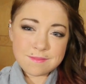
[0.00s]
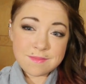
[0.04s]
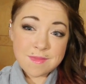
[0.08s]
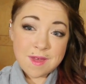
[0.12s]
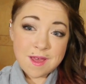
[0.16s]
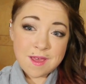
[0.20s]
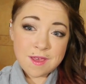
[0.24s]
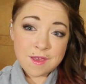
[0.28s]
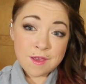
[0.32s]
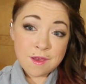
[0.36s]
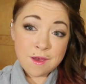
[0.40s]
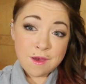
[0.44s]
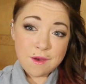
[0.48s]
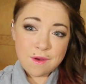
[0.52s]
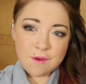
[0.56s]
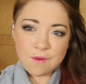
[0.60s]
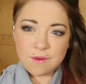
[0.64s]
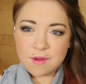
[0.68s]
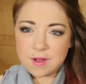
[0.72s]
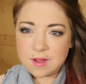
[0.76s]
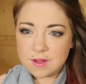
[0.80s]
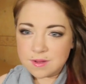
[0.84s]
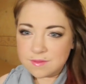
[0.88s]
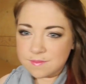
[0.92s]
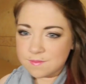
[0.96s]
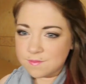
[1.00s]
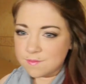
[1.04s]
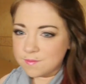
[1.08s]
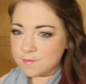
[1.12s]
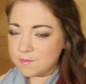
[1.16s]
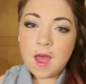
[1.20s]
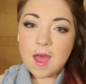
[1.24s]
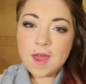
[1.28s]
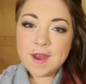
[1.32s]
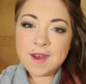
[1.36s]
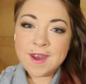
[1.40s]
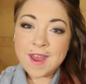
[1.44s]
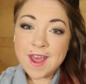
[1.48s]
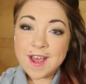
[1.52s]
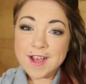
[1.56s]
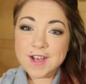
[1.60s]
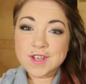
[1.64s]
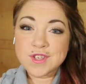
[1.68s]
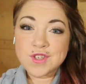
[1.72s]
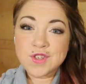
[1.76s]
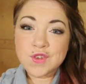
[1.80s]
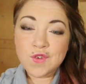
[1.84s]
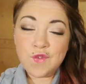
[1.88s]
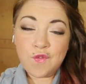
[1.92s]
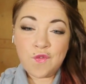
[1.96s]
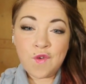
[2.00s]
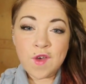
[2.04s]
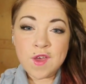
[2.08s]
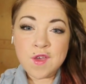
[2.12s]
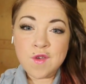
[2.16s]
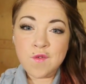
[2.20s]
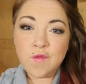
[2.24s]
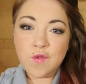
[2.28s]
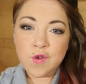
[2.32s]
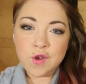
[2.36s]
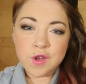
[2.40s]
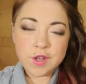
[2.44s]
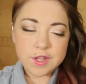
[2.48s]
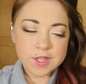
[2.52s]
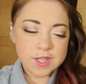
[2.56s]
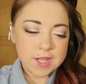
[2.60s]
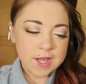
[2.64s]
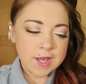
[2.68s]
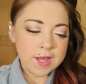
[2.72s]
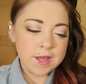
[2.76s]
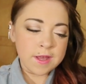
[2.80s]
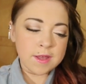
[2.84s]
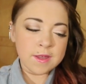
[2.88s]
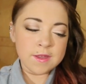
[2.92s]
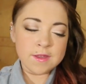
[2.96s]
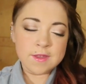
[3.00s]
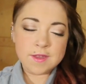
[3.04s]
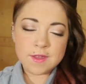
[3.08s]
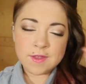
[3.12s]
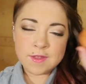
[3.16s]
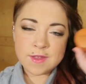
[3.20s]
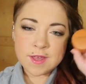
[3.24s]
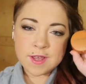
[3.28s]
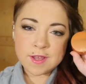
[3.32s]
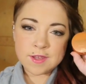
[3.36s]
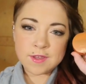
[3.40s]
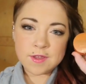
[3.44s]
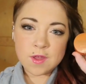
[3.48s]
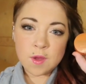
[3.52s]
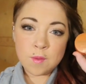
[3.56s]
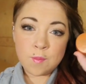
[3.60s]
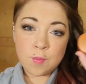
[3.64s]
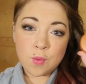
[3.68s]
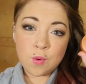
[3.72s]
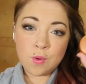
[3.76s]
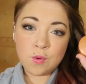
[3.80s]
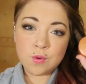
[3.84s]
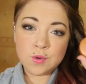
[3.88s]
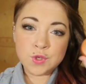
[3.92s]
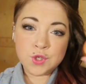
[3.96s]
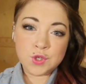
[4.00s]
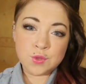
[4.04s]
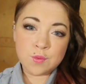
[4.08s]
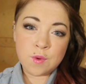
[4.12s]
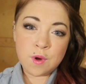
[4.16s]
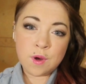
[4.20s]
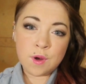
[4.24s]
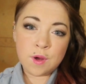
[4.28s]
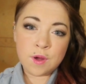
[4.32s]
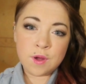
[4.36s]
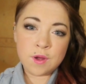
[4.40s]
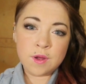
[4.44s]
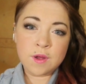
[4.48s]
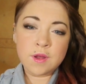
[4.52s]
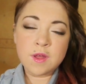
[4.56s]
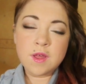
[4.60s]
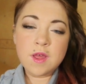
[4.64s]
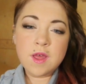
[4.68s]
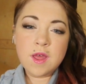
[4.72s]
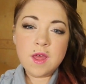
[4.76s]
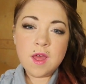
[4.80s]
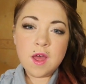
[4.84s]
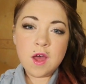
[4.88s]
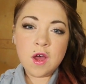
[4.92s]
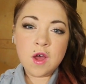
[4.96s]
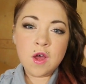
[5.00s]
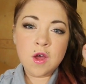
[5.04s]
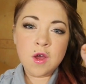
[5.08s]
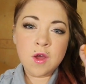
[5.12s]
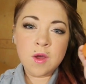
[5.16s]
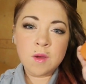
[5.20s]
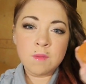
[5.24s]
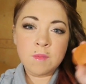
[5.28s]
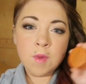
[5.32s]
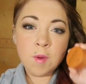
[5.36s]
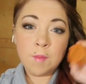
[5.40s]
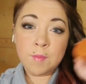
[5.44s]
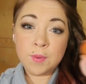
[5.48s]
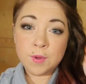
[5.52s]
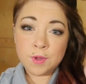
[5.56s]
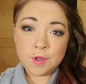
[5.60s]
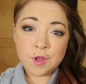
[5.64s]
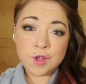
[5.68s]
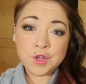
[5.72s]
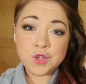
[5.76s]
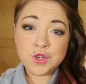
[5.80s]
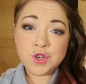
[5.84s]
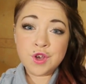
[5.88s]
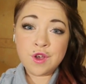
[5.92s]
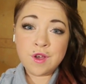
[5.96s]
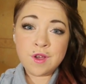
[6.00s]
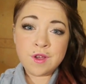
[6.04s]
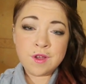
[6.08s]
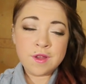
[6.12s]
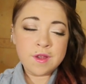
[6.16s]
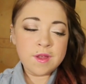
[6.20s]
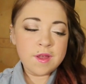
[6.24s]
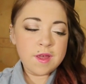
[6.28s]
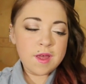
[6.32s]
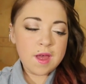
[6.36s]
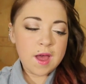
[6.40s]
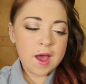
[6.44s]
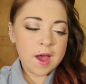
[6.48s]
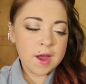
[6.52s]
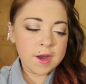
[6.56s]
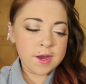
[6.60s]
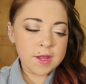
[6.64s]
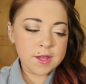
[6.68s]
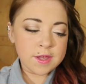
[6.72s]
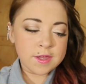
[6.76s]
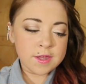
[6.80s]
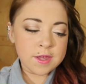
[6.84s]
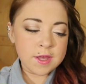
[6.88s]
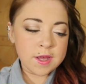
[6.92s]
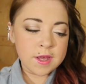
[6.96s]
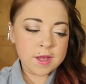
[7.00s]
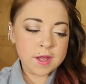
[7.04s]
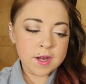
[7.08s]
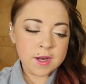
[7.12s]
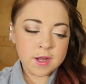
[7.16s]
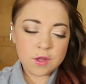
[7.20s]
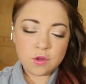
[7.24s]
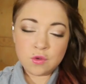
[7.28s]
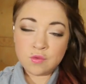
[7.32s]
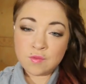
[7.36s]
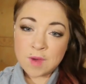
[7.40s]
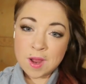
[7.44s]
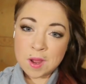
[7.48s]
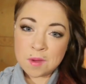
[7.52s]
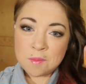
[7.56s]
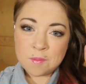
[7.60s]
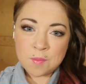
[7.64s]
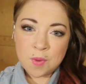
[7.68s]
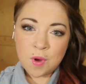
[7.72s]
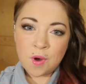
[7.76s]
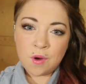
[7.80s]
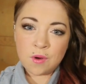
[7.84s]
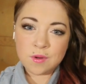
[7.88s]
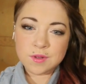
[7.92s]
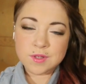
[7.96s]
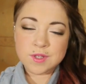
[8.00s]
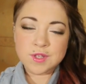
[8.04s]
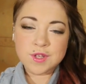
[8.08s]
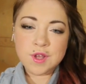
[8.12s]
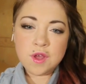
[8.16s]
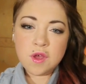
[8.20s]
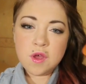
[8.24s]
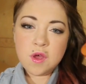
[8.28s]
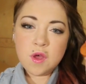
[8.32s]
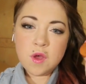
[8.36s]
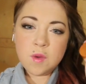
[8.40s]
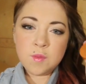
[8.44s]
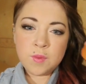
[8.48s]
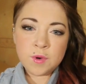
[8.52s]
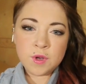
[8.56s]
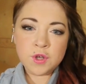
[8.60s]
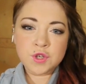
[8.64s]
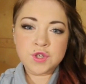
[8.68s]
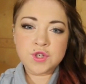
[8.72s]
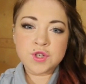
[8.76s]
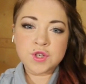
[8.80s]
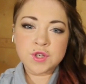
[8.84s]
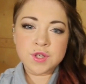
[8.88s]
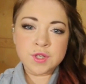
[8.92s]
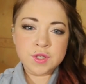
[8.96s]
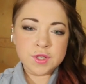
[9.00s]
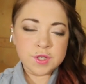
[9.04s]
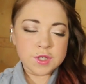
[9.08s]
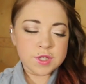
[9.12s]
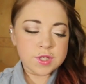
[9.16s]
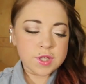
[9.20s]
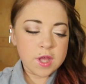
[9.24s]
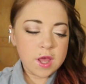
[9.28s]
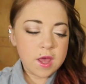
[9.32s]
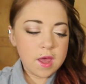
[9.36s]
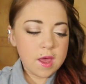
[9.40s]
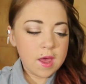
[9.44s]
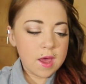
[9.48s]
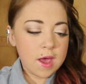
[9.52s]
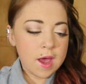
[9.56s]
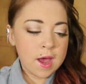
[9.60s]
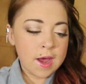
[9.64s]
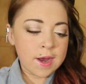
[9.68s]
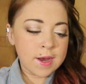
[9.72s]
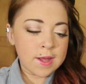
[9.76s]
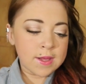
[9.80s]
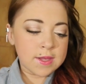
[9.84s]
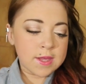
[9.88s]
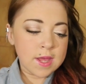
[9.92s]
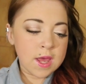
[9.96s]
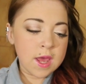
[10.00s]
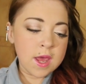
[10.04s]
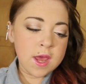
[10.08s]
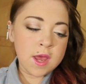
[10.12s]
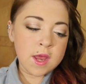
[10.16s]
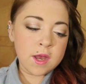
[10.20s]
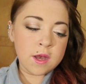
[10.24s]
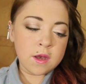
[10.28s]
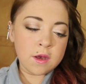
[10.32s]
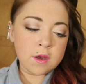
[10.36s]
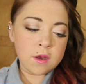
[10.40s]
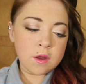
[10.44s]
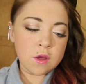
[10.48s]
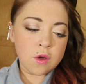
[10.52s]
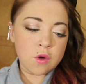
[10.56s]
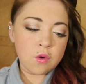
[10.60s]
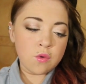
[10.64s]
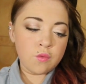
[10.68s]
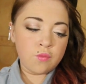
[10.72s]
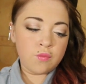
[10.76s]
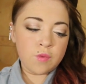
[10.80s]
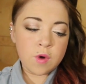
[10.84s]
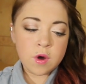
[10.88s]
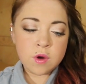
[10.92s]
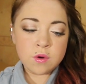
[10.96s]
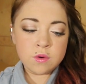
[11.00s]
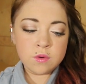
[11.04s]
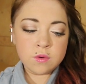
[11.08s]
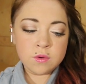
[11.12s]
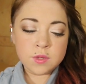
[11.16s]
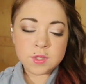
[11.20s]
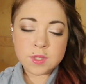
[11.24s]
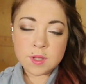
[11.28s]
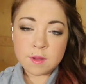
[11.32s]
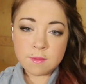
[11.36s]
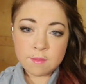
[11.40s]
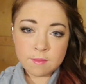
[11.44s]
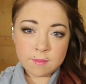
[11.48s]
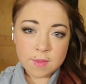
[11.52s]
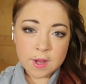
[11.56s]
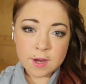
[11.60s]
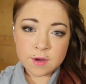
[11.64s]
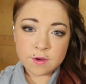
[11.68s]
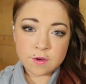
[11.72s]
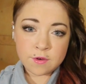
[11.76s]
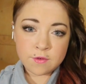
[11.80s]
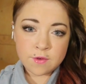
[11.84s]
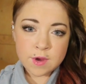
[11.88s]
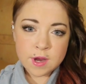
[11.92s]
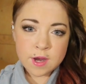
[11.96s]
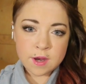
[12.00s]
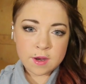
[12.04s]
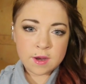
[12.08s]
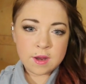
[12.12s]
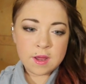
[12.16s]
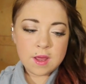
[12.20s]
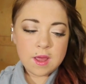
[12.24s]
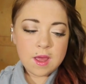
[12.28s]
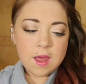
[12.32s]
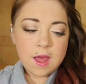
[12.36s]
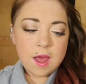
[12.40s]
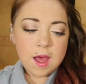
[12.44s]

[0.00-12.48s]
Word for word: there you go. Next favourite is this Bourjois um, blusher and it's the Little Round Pot blushers and it's in Rose Mandarin.